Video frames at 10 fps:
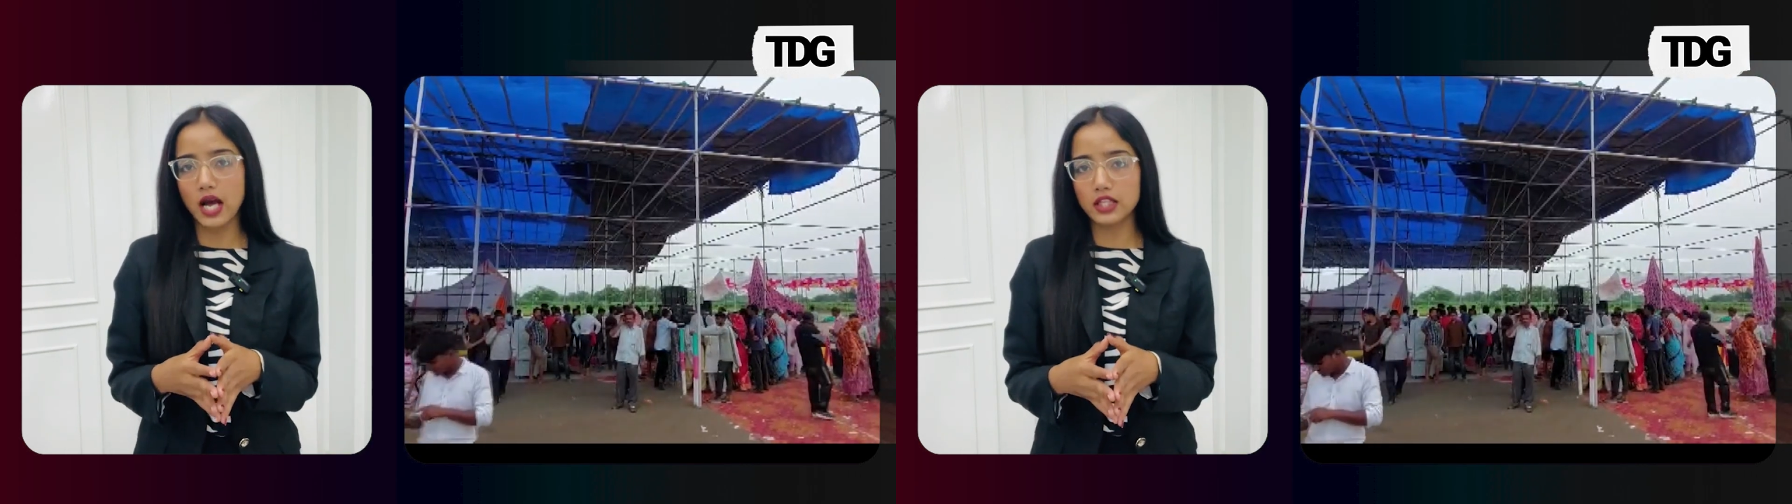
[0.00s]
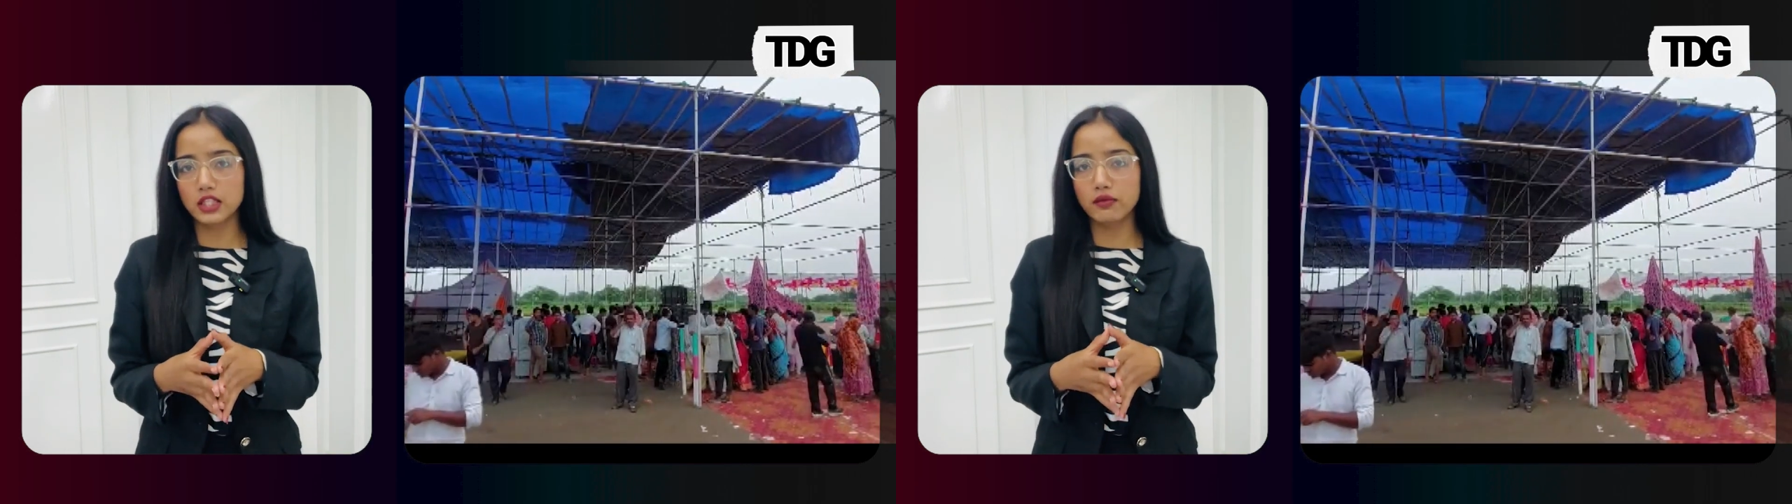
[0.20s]

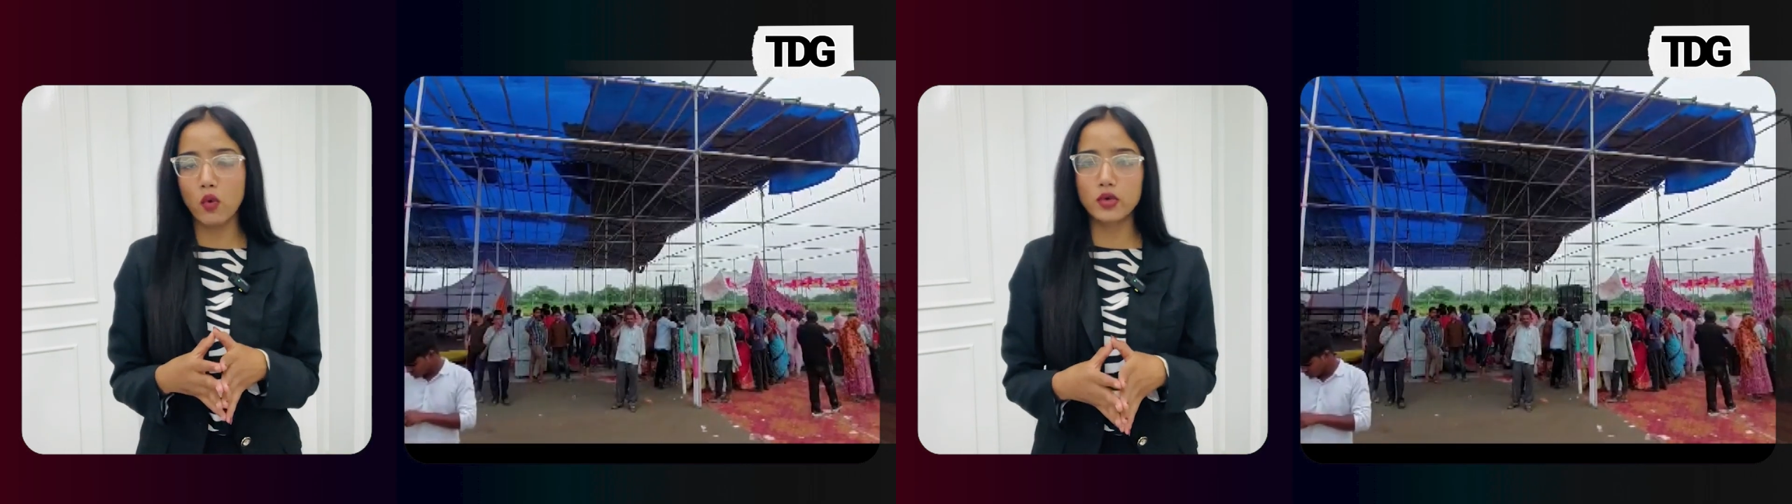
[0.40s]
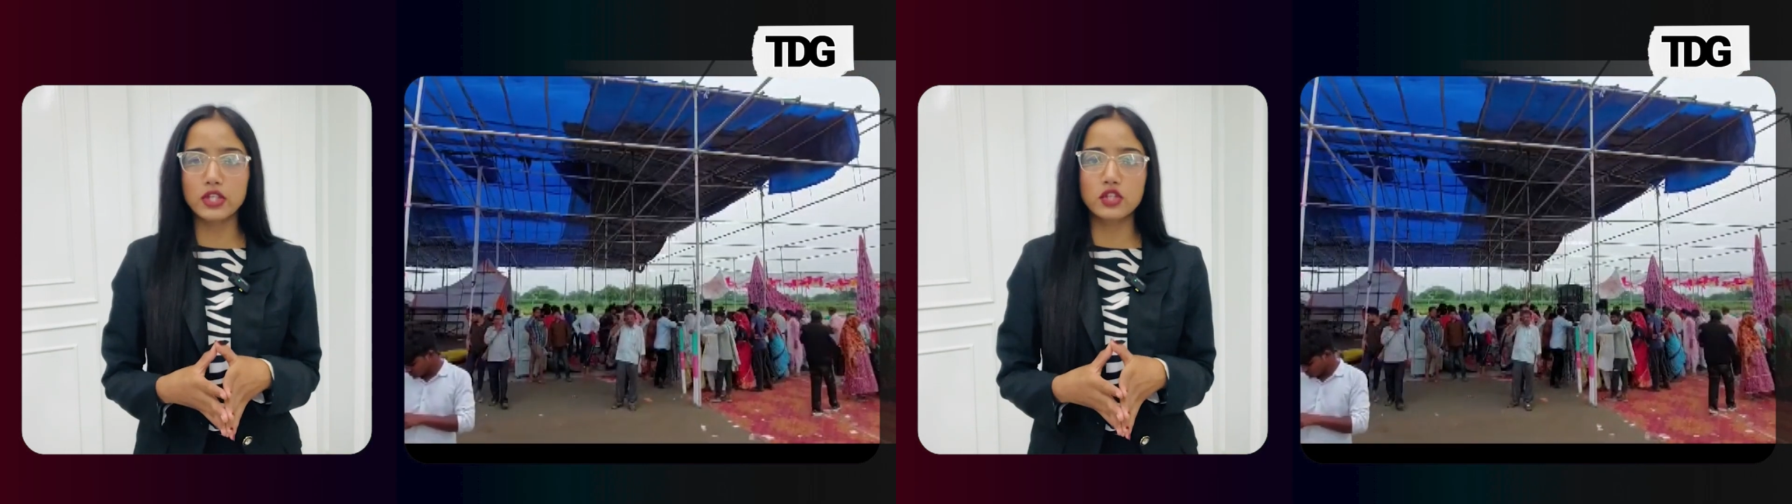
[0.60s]
as
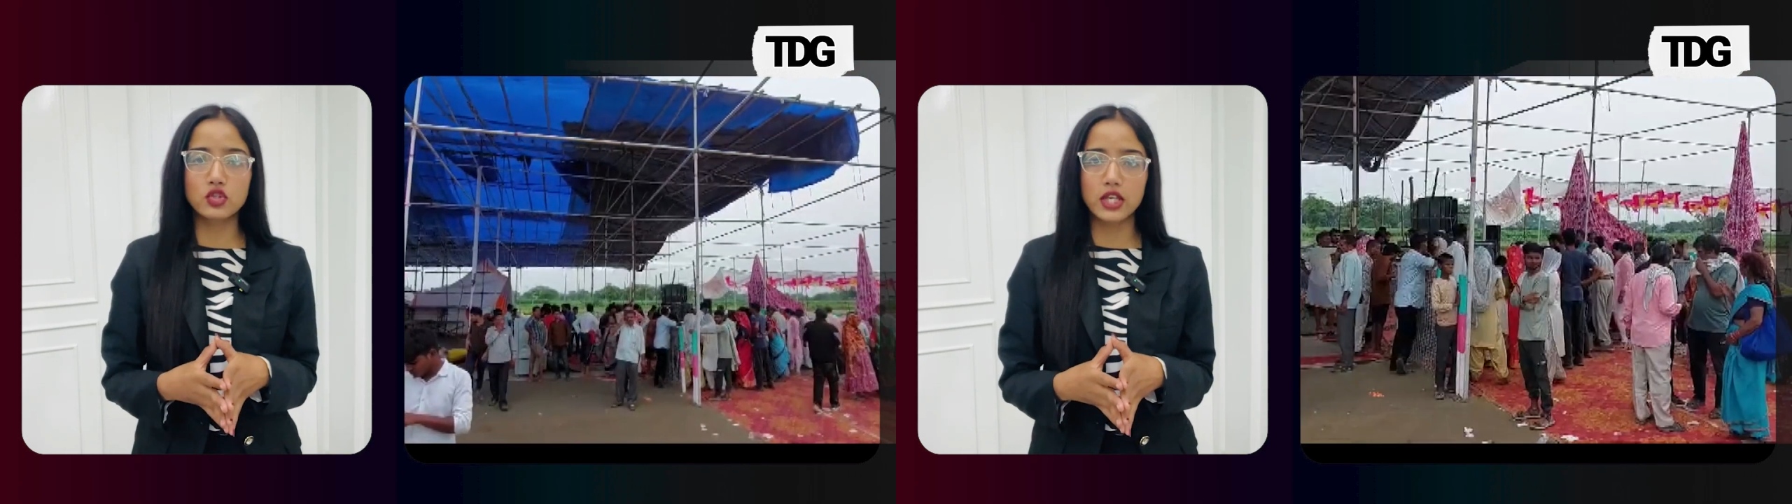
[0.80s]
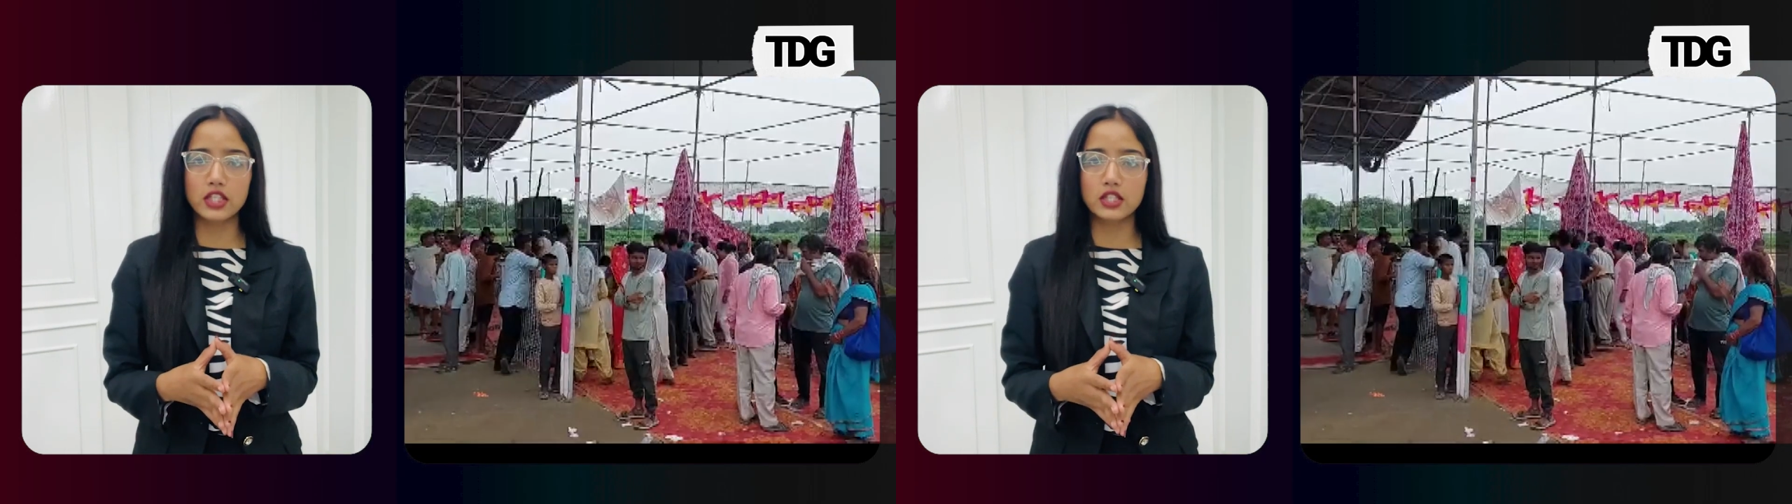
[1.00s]
devotees
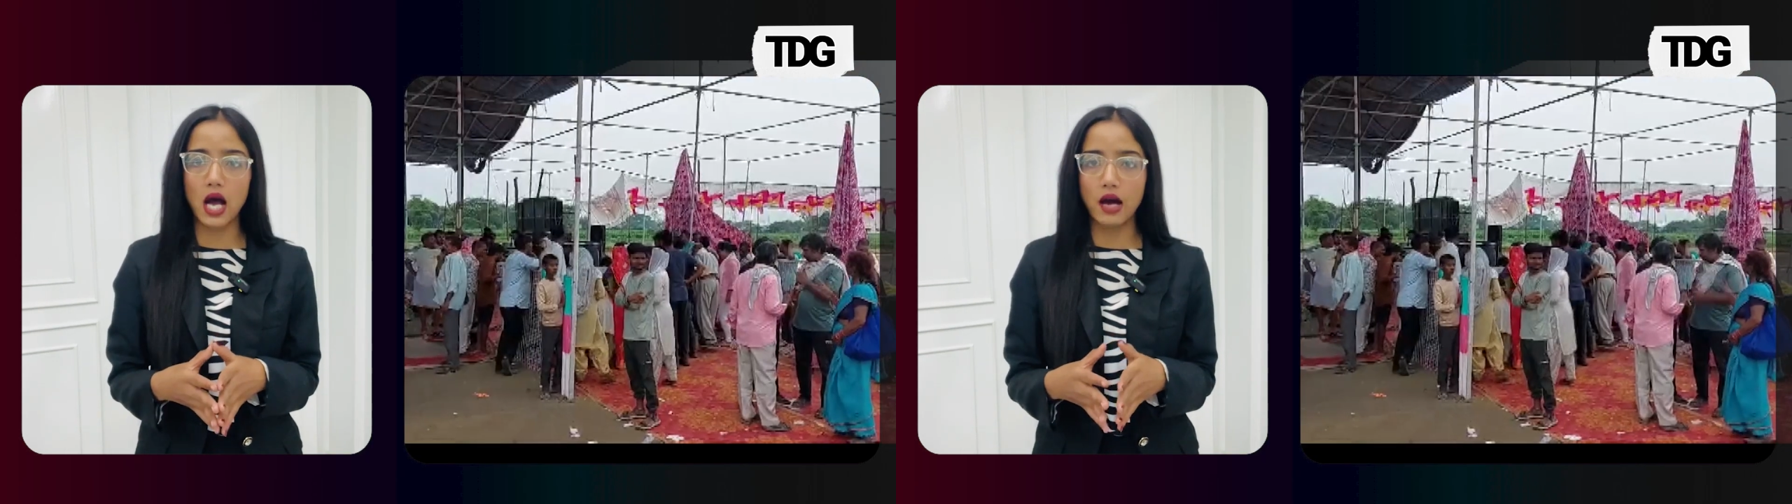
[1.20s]
chased